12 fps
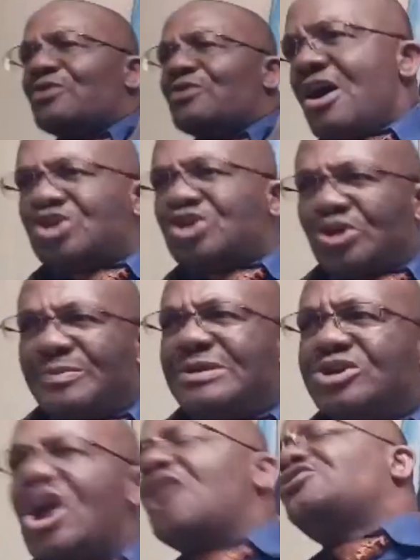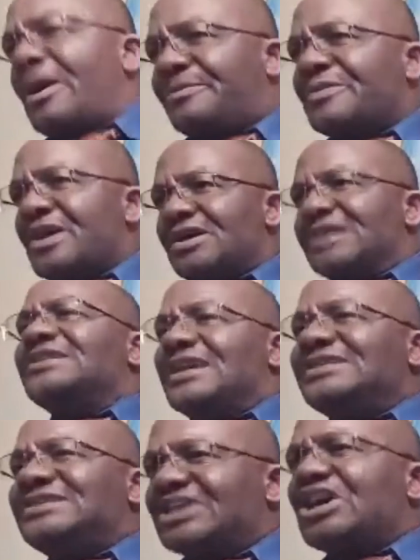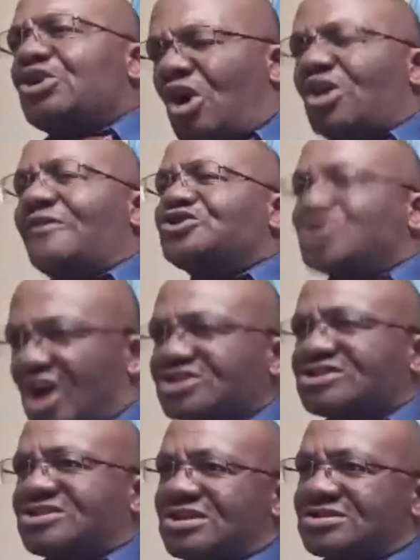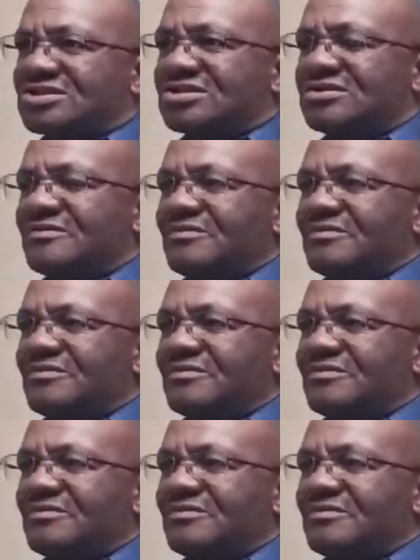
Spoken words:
so or should be locked up in the International Court of Justice.